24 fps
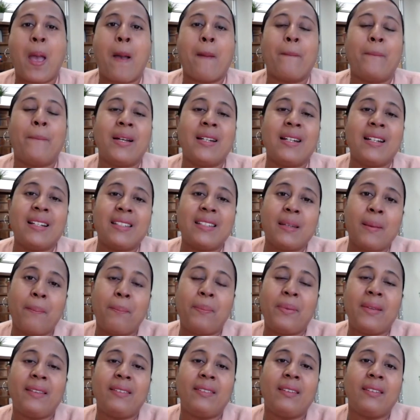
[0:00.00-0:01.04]
But it's a
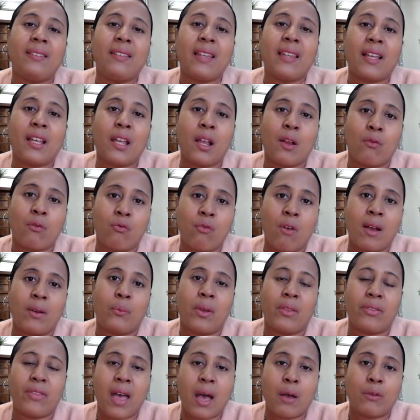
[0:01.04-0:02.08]
business that can run
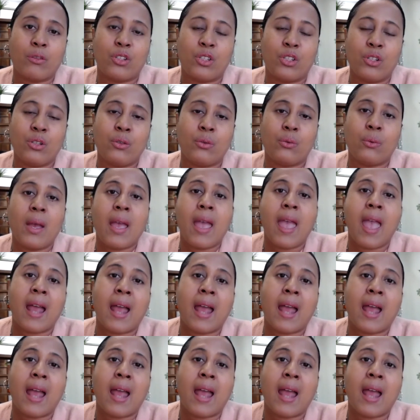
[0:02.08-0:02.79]
without you.